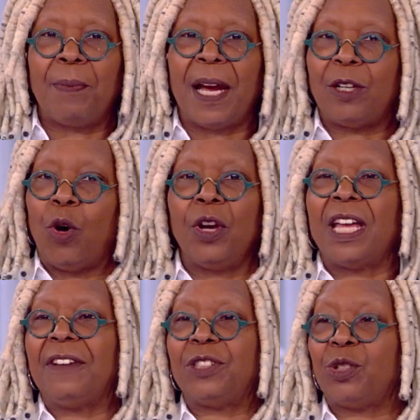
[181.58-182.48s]
about it, all you
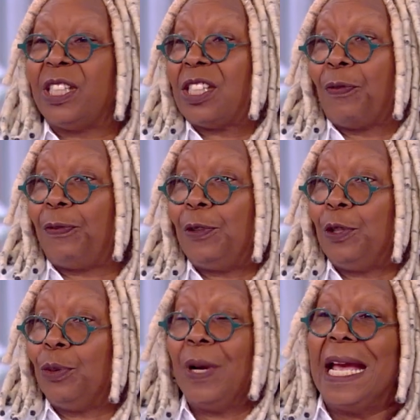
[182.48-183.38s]
have to do is the
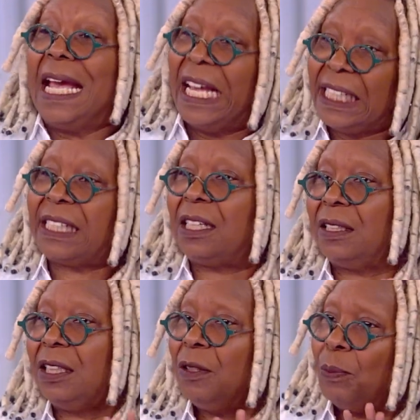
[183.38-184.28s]
flu, it's a
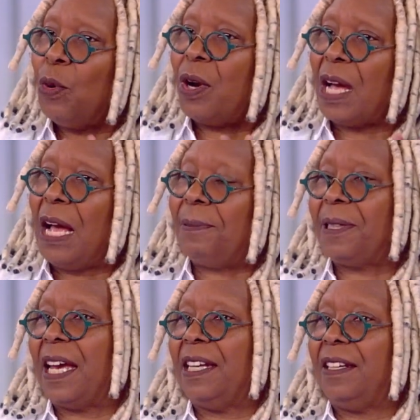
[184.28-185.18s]
little more
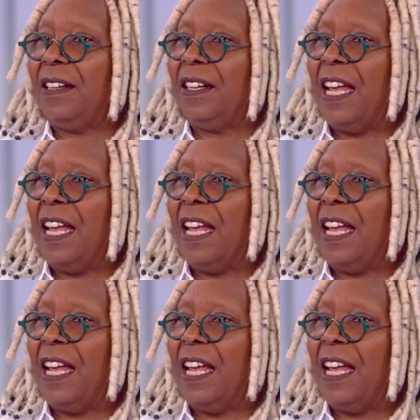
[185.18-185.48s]
complicated than